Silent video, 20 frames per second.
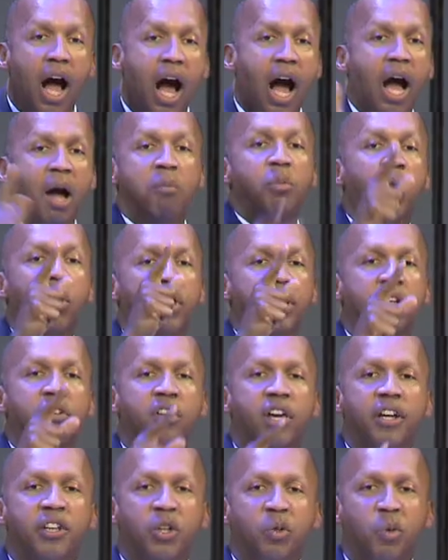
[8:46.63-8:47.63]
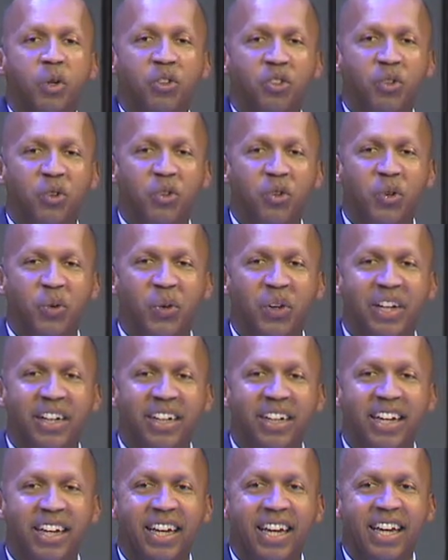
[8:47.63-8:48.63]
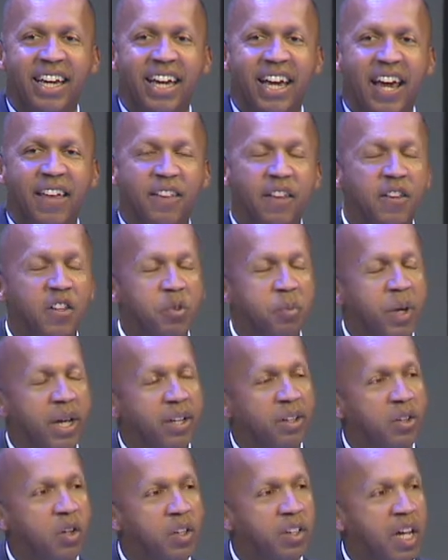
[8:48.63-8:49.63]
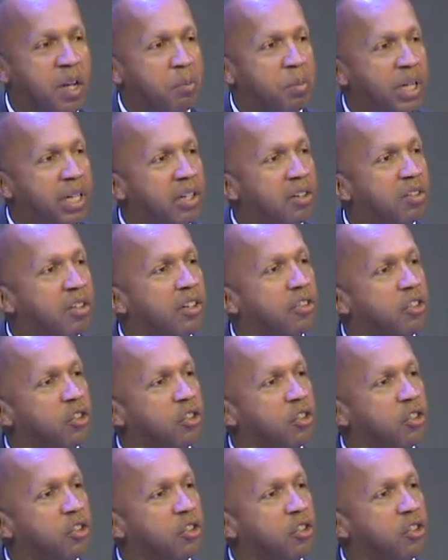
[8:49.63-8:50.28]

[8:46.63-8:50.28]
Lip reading: I'm going to tell you what you're doing." And then this man looked at me, and he says,